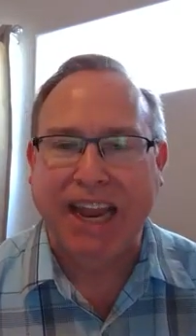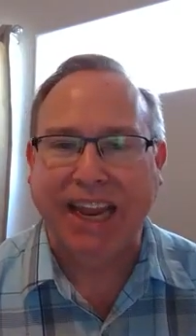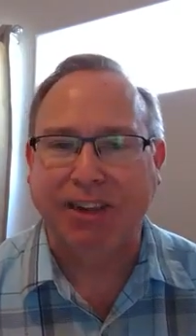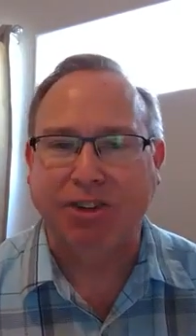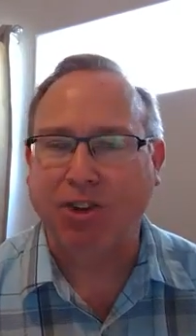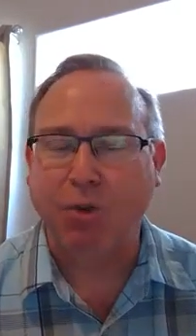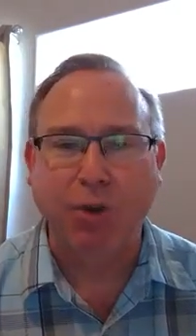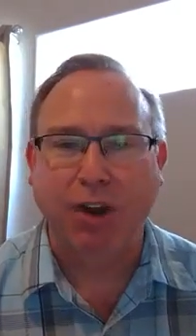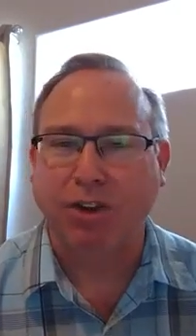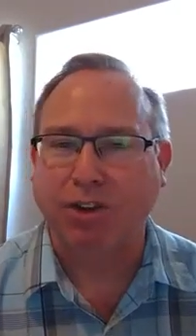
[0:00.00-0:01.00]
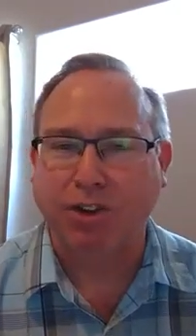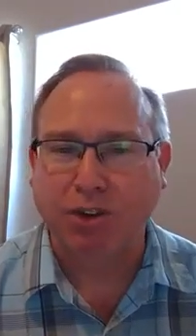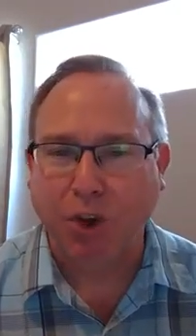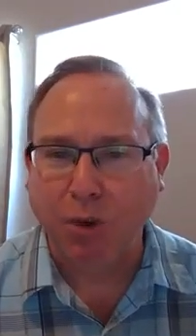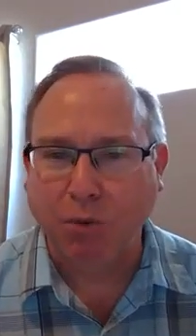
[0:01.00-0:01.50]
And so we are
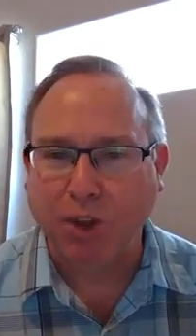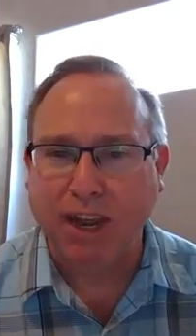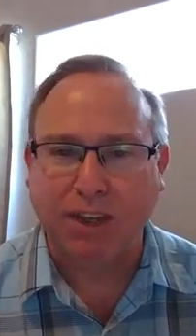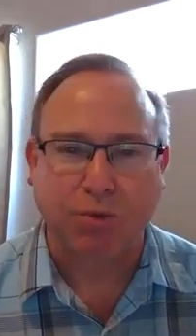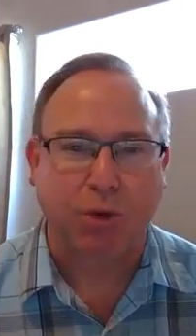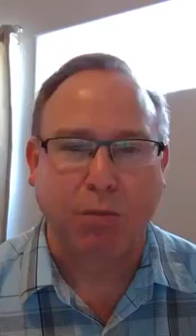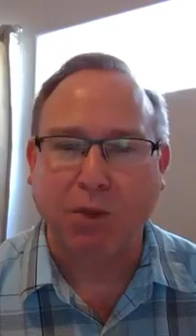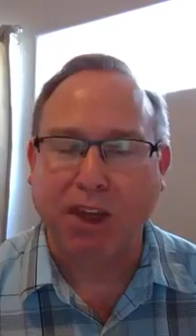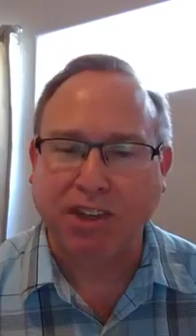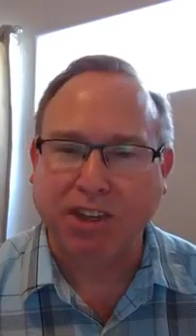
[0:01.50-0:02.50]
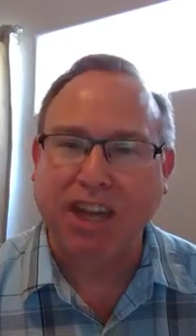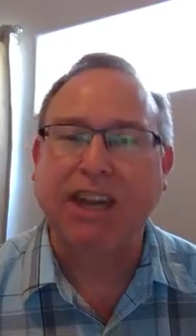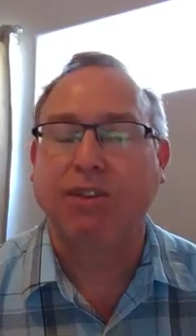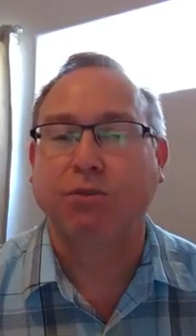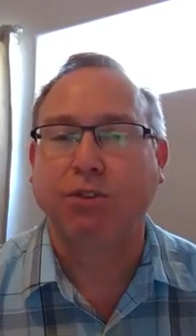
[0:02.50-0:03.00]
so blessed. We're blessed
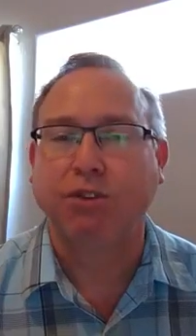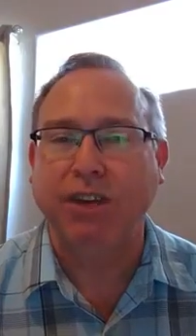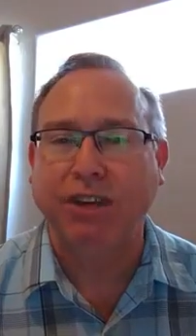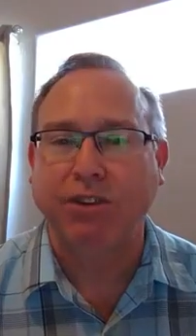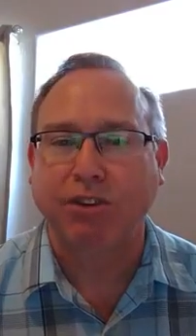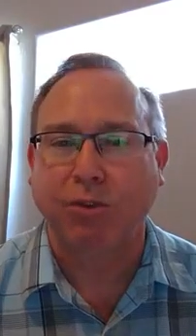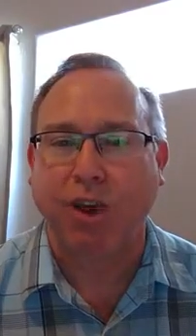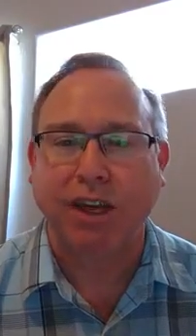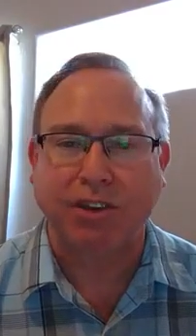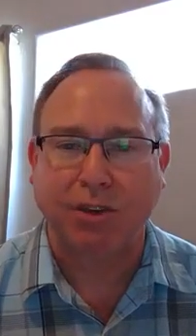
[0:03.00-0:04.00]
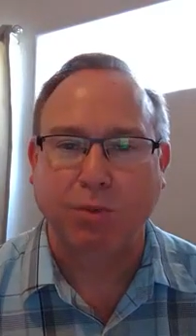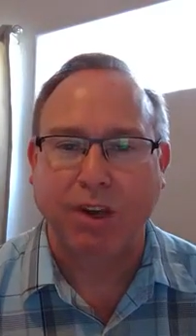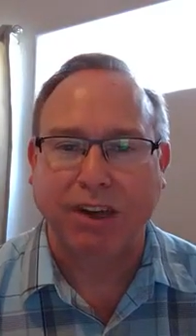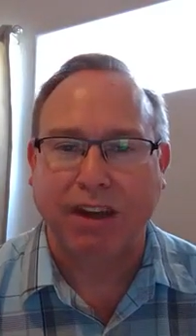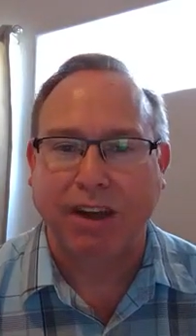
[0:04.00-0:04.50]
in and through Jesus Christ and
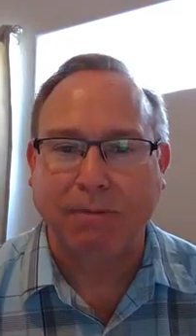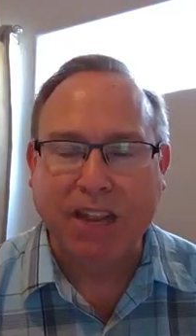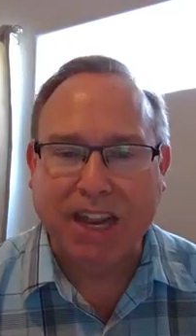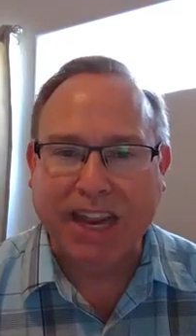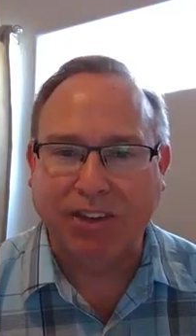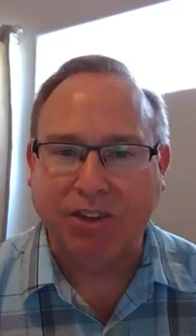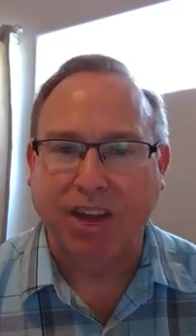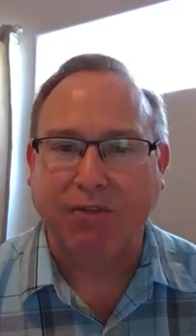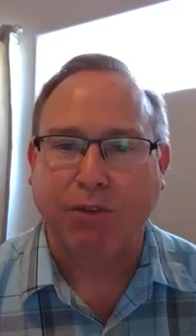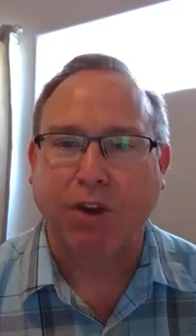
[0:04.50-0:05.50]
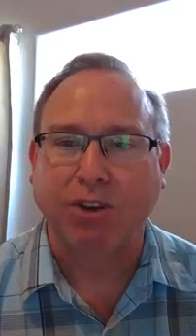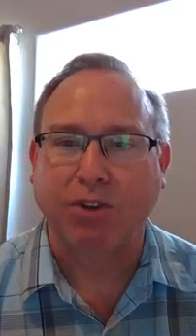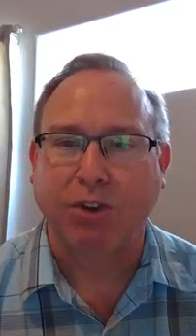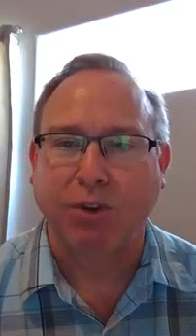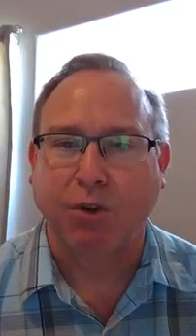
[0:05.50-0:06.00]
what God has done for
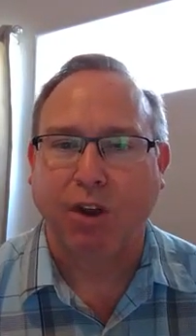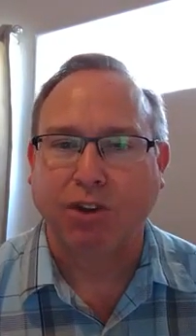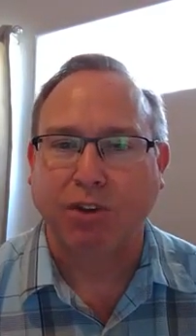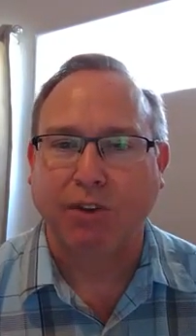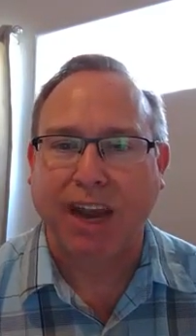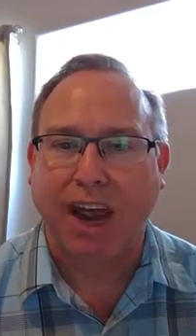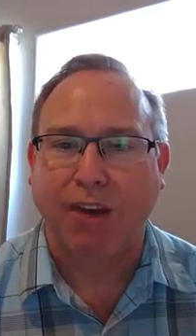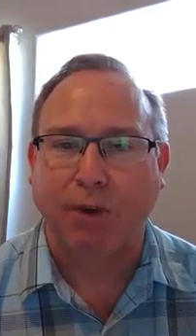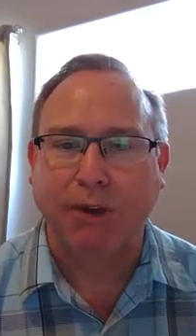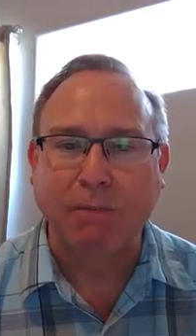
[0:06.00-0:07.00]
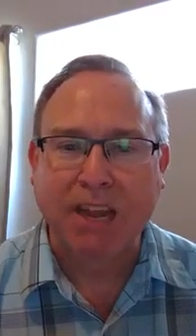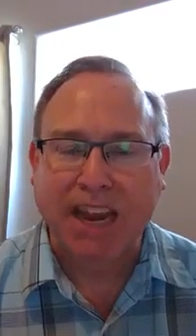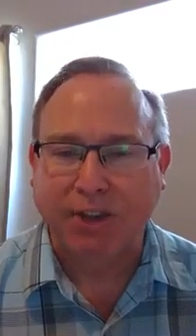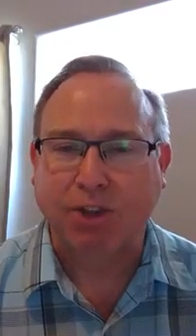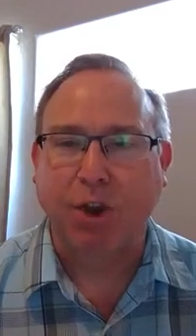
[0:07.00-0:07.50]
us on the cross of Calvary.
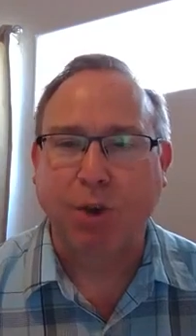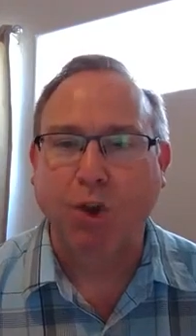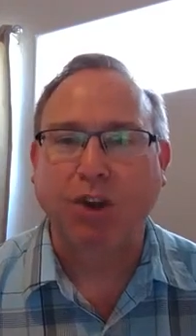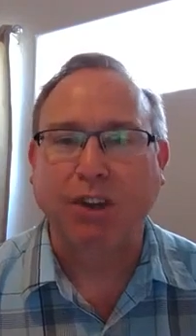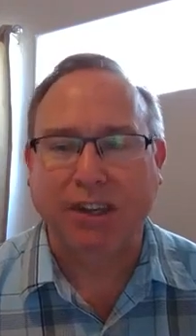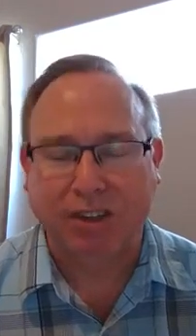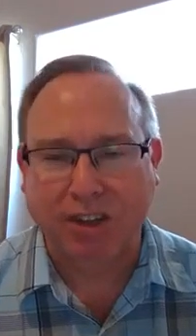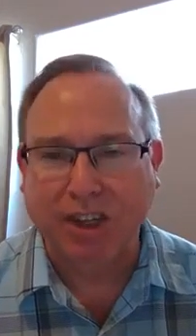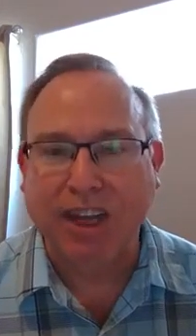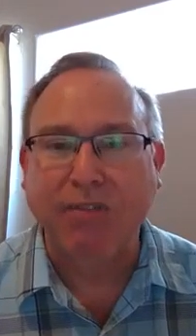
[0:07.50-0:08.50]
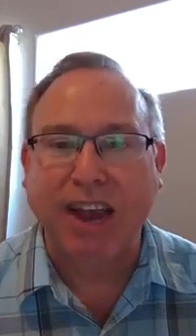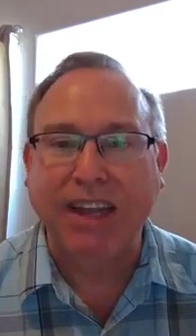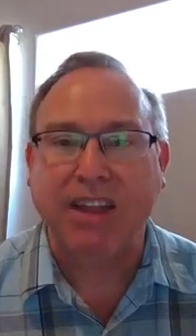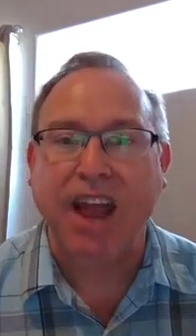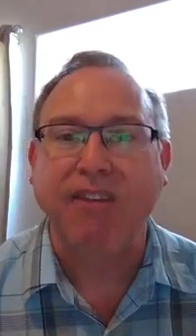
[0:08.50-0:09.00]
And so we're to live a
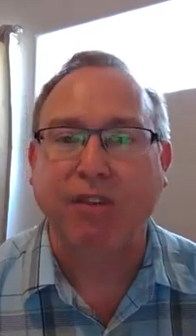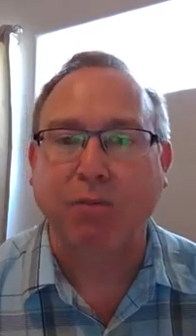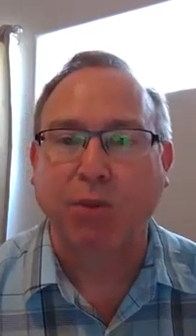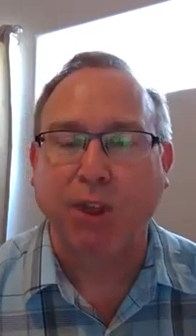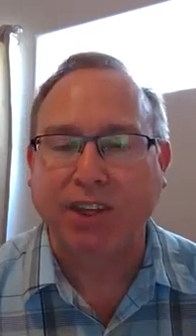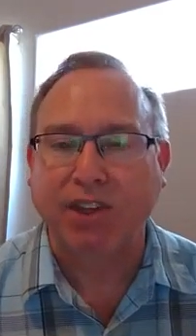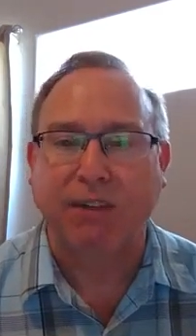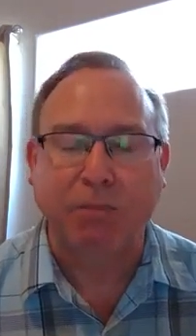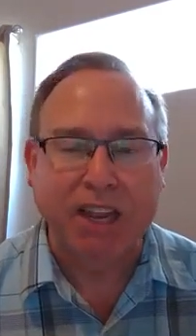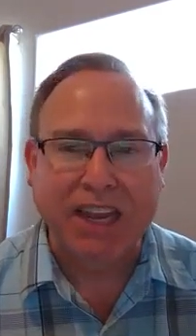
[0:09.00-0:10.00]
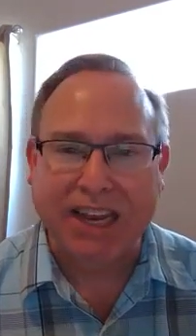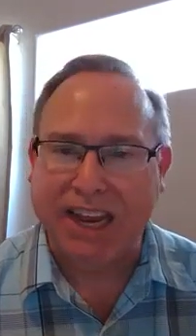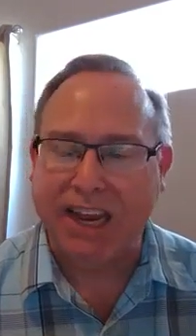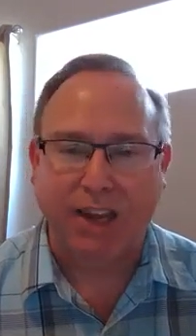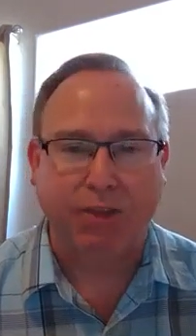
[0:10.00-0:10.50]
life of blessing
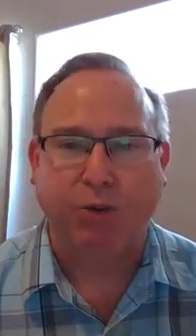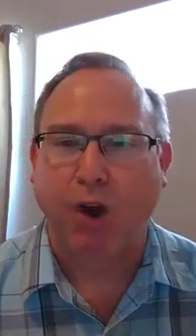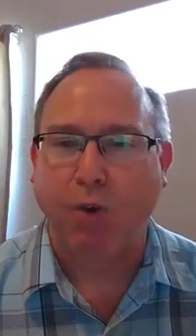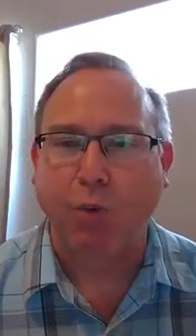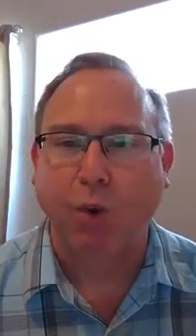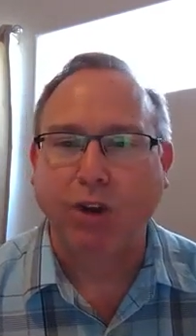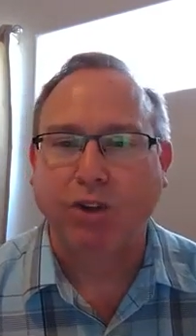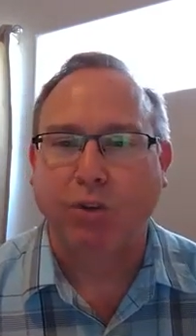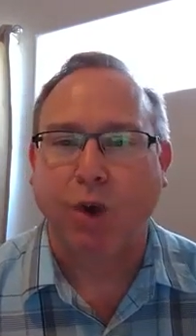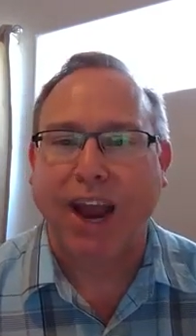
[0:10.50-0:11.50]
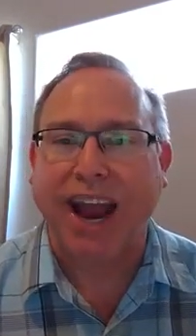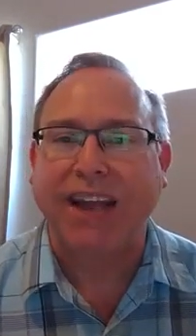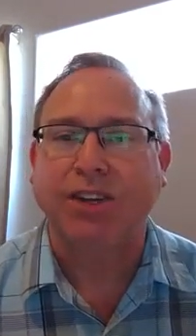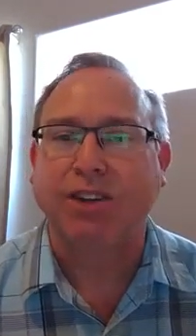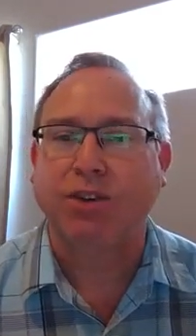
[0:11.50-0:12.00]
through our words, through our
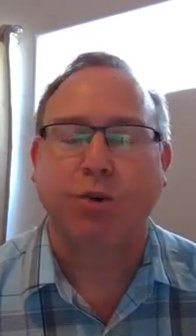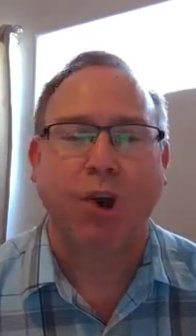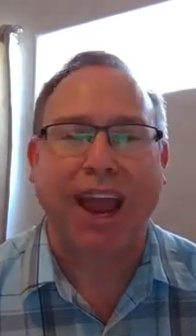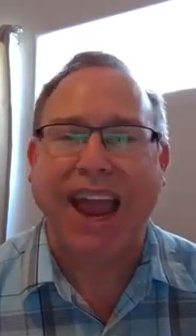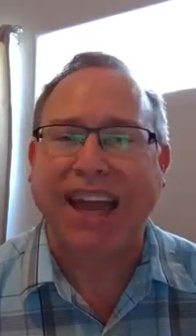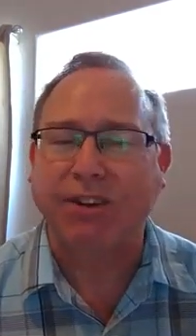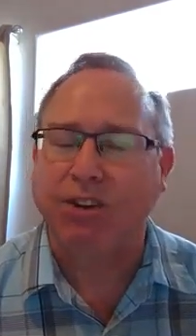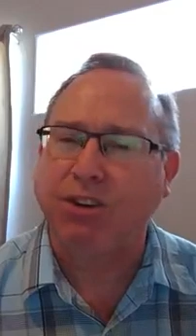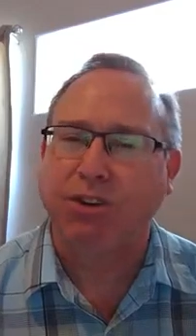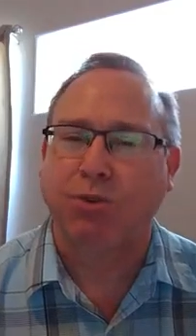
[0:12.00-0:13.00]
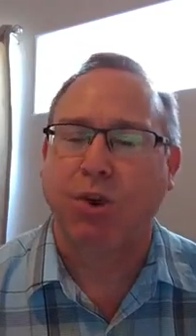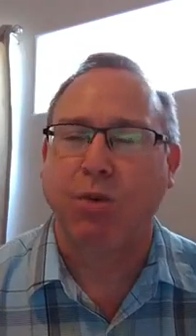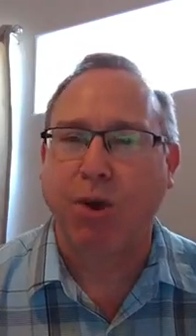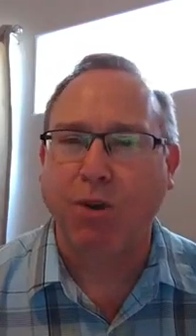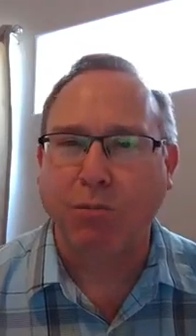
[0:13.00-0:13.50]
actions, through our attitudes, through
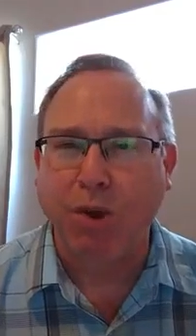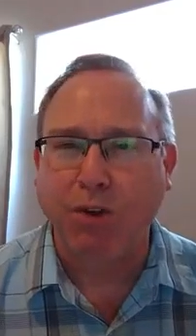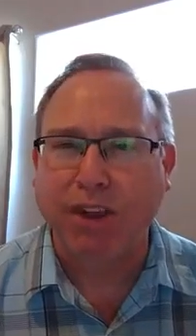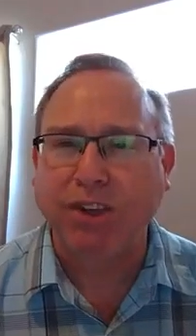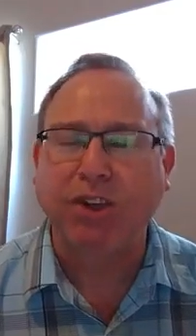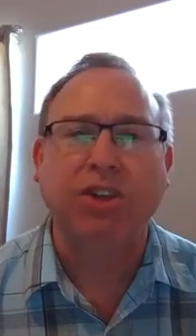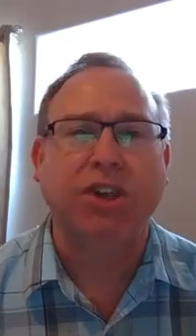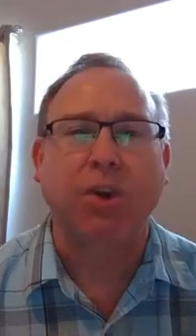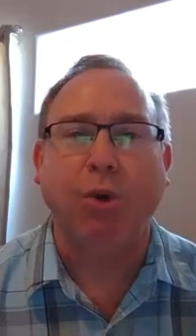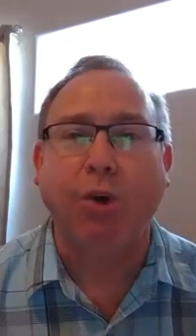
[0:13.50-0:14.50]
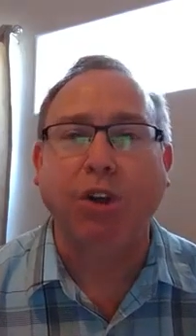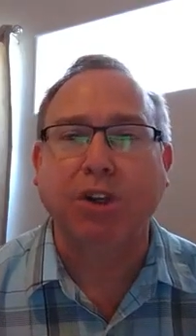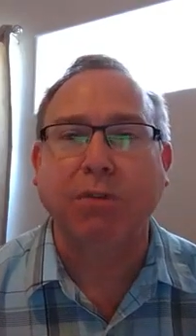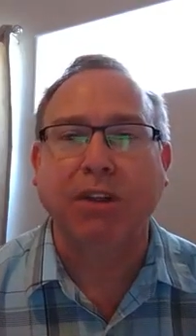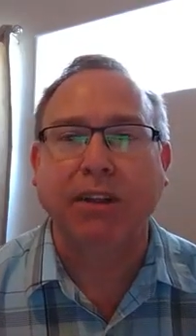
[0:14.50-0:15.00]
our motivations that
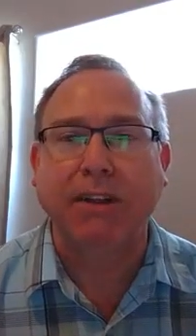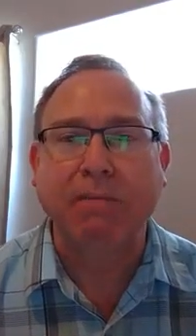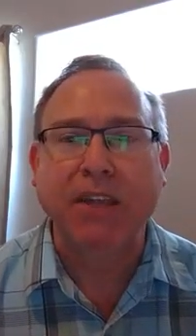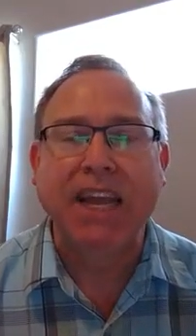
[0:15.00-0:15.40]
ultimately